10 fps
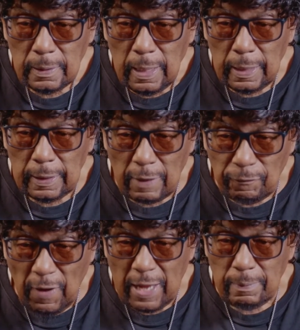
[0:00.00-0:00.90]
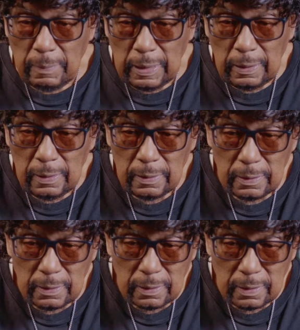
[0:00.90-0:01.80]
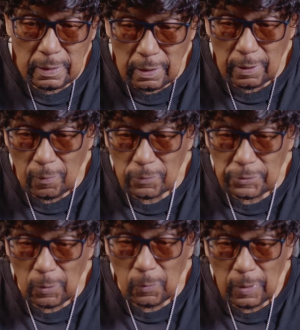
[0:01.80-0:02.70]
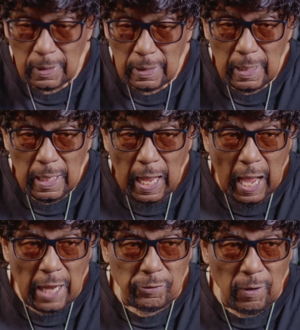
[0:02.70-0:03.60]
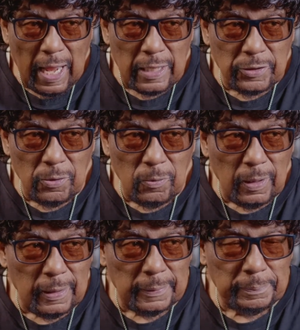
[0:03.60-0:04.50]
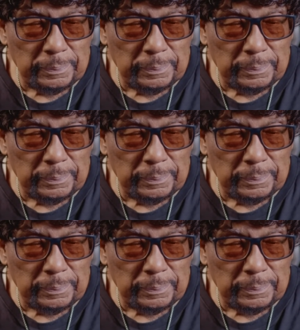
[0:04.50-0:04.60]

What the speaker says: and not fight me, So I try to,